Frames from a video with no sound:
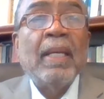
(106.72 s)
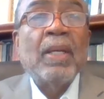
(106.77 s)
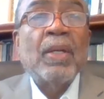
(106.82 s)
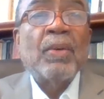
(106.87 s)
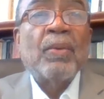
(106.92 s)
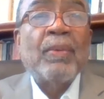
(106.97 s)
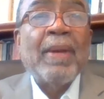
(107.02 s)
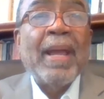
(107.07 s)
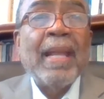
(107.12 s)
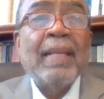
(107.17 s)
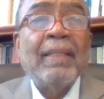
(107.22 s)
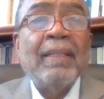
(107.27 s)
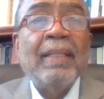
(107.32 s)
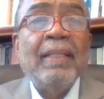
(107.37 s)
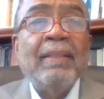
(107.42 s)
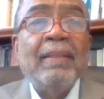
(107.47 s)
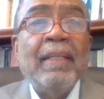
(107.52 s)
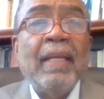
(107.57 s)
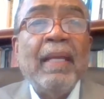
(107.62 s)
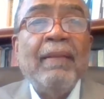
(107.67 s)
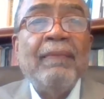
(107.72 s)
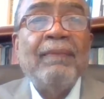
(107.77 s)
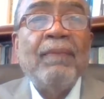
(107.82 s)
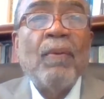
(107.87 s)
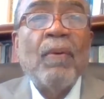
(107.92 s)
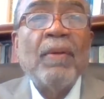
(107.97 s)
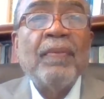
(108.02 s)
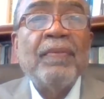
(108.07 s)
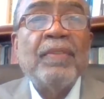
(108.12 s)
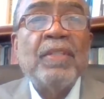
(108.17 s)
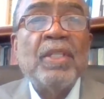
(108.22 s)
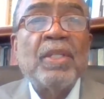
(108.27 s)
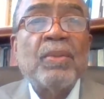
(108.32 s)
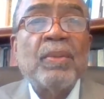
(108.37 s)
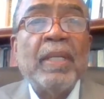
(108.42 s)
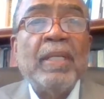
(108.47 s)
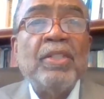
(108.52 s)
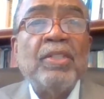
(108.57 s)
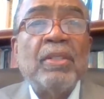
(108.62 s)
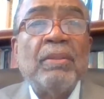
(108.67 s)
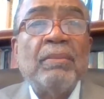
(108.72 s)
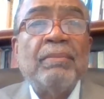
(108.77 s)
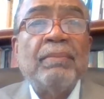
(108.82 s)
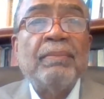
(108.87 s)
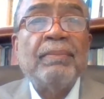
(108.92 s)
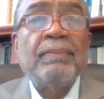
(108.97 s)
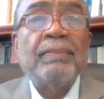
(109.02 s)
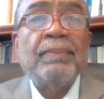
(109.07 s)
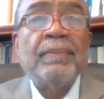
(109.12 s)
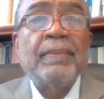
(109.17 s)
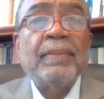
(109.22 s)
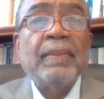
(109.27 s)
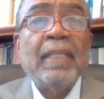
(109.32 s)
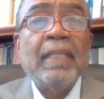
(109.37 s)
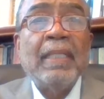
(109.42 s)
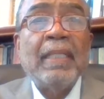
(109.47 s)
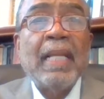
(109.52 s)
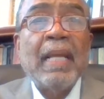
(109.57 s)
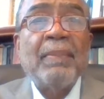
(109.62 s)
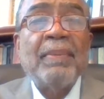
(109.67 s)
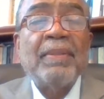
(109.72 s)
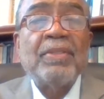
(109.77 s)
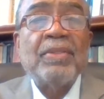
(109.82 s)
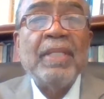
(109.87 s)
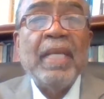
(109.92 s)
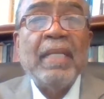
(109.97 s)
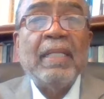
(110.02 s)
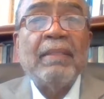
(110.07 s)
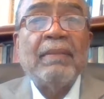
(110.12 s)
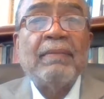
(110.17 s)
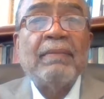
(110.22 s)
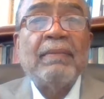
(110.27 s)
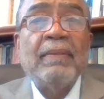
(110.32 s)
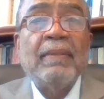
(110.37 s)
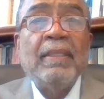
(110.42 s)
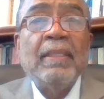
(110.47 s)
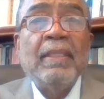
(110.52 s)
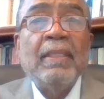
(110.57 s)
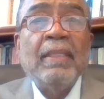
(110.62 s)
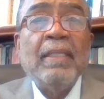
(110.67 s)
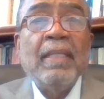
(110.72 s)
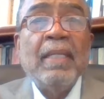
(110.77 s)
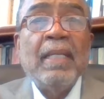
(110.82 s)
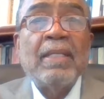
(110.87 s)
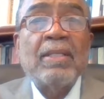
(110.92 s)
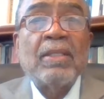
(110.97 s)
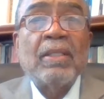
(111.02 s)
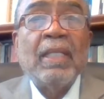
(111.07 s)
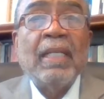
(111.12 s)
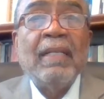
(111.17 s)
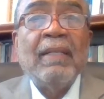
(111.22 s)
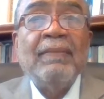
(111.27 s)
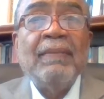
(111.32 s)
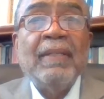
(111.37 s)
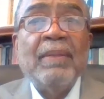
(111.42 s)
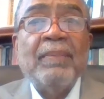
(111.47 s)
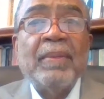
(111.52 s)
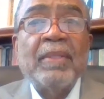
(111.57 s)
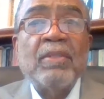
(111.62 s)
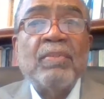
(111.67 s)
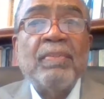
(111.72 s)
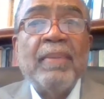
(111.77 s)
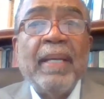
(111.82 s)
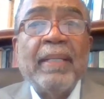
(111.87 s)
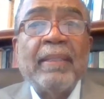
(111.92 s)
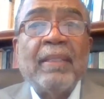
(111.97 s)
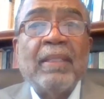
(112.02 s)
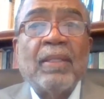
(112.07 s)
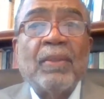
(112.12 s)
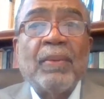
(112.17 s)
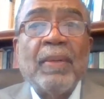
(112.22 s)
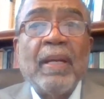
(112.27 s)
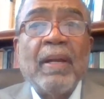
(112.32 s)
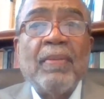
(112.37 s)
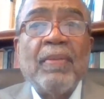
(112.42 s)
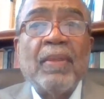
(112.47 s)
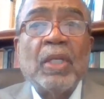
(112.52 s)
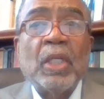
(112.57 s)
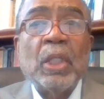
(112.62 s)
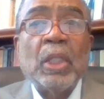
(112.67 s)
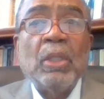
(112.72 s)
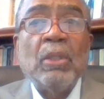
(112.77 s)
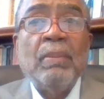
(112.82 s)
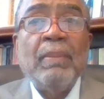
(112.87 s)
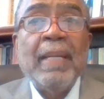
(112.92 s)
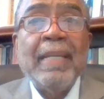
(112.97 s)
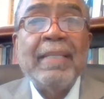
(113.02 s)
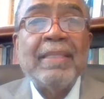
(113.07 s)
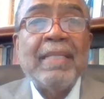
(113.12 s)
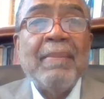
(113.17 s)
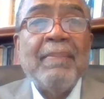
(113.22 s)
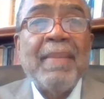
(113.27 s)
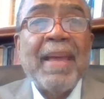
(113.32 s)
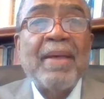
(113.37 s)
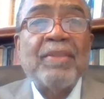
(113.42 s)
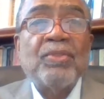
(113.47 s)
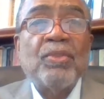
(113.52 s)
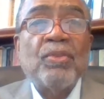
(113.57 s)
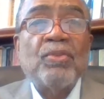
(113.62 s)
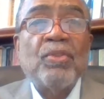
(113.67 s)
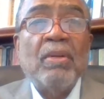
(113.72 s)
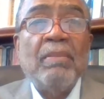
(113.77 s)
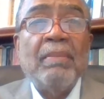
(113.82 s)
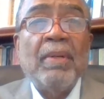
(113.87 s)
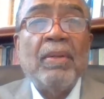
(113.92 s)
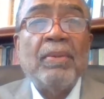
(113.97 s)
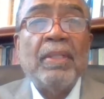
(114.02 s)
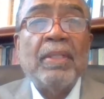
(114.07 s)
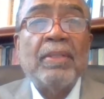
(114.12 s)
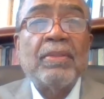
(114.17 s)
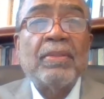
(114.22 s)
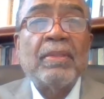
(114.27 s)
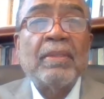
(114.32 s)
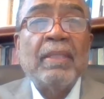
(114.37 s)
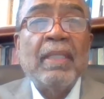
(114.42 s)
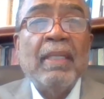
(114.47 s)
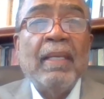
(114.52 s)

Ranelin, a fourth generation Indianapolis native, is loved and respected around the globe as a master trombonist.